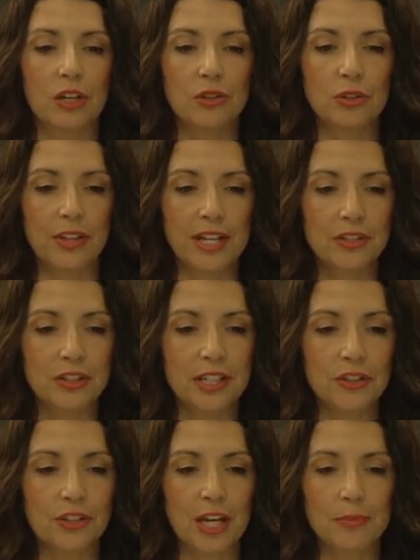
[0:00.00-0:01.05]
So that's an
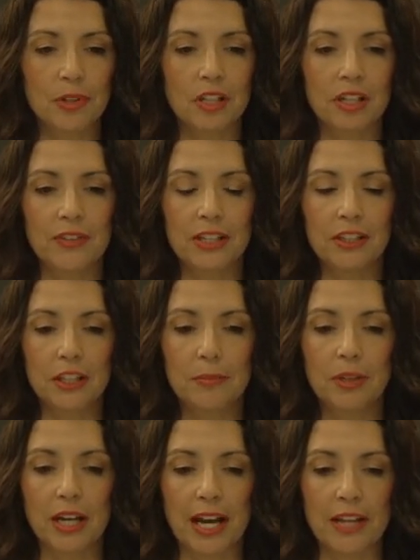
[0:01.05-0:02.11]
example of a
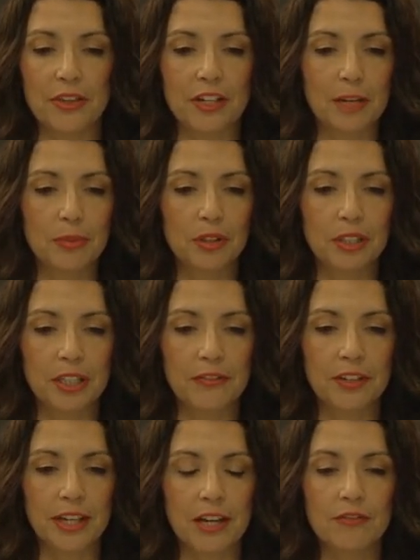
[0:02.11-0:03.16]
LibGuide that I believe
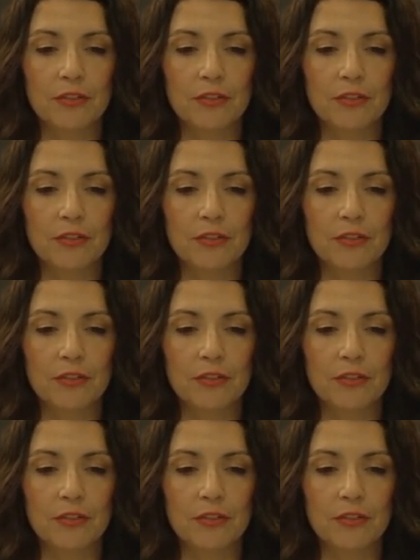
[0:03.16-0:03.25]
Ken